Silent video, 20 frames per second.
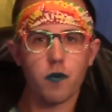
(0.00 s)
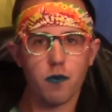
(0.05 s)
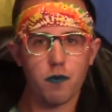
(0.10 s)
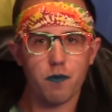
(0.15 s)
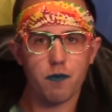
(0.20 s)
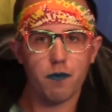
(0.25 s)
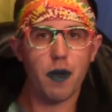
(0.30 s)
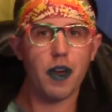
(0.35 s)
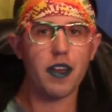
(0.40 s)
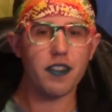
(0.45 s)

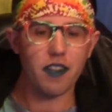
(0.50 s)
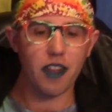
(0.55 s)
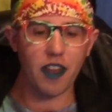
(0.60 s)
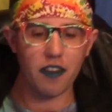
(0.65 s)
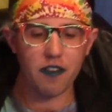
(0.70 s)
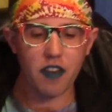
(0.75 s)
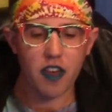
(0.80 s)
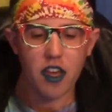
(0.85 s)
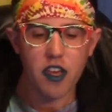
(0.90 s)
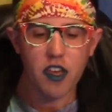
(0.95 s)
my
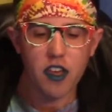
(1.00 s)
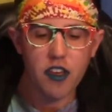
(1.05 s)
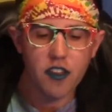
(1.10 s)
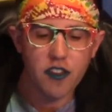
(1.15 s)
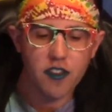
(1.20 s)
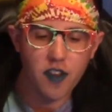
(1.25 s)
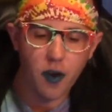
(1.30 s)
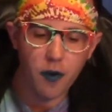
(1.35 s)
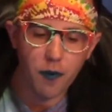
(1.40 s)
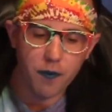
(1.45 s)
life.
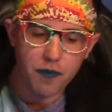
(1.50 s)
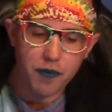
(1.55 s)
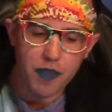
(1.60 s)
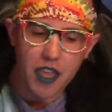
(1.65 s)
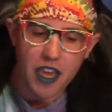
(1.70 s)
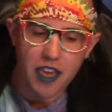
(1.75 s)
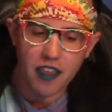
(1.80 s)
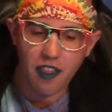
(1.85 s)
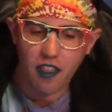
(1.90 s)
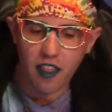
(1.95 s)
So,
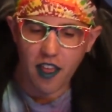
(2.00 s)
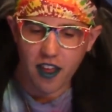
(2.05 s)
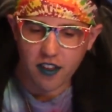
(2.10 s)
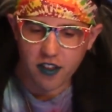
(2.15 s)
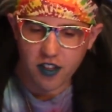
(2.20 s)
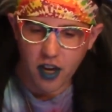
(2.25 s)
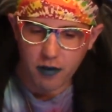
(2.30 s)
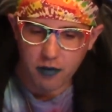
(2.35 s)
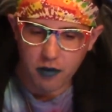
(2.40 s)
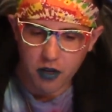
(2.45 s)
in the
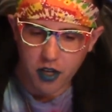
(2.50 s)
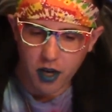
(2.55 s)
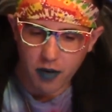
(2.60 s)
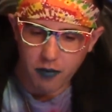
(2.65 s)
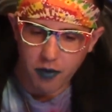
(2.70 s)
last chapter, chapter